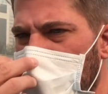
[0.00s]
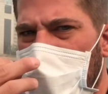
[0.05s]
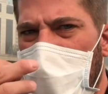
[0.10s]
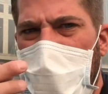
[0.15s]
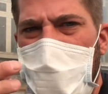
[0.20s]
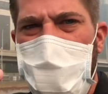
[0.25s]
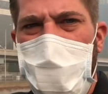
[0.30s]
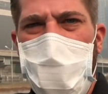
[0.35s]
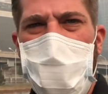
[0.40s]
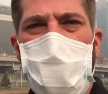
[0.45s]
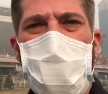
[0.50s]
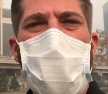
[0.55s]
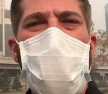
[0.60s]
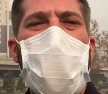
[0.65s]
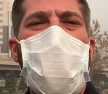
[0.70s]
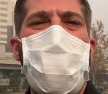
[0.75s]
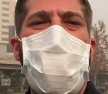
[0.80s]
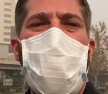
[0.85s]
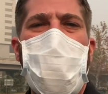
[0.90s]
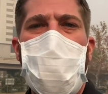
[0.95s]
chemical
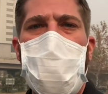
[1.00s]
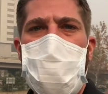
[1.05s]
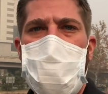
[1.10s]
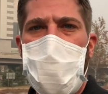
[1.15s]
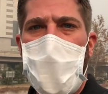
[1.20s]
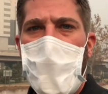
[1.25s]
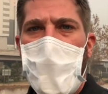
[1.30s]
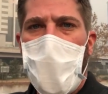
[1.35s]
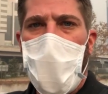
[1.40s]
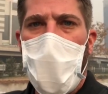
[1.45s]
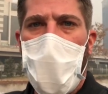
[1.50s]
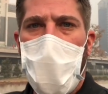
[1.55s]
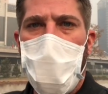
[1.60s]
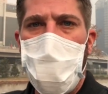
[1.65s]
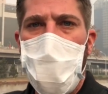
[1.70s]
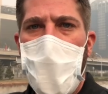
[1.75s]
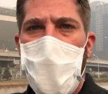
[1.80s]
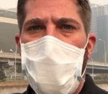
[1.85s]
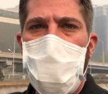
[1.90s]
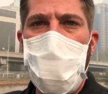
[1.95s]
companies,
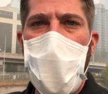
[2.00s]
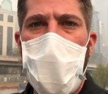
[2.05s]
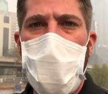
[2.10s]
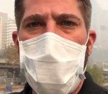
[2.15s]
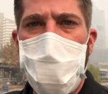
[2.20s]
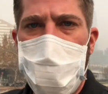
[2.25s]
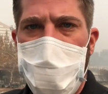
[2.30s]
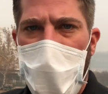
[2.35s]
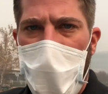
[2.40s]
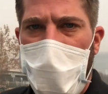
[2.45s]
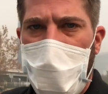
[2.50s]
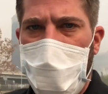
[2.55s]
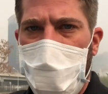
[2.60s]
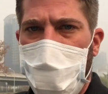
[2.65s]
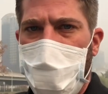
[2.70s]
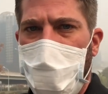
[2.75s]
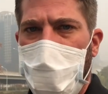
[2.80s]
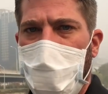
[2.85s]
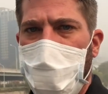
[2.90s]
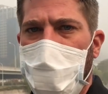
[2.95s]
the
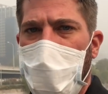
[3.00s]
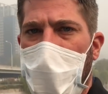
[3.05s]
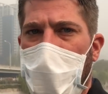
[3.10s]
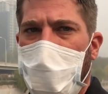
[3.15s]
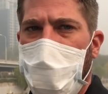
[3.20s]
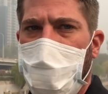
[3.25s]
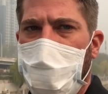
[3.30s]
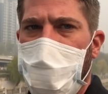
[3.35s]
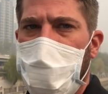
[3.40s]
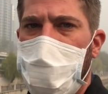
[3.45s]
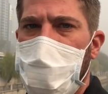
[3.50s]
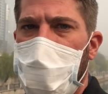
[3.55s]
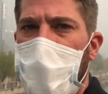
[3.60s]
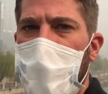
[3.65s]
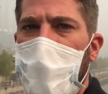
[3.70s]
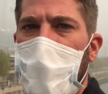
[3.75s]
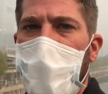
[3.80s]
manufacturing factories,